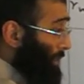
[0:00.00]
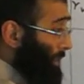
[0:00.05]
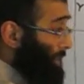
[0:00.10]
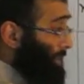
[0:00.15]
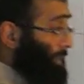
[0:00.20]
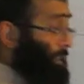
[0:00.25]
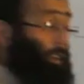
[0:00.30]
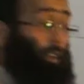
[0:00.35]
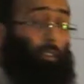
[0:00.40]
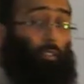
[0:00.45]
I
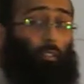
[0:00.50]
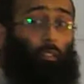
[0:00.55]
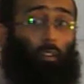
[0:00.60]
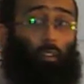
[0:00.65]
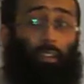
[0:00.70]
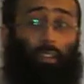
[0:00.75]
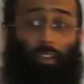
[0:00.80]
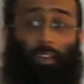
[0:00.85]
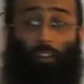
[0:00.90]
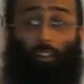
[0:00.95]
think I got
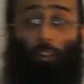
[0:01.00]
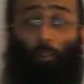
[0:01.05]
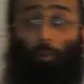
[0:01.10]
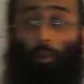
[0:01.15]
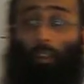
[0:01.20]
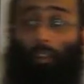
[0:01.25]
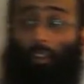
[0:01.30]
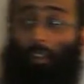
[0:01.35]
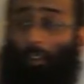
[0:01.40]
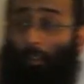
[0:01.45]
slightly carried
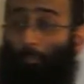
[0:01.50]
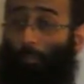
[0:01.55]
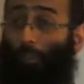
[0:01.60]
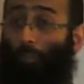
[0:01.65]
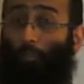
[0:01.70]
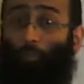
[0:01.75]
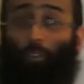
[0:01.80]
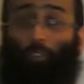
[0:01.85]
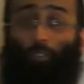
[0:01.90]
away there, a bit too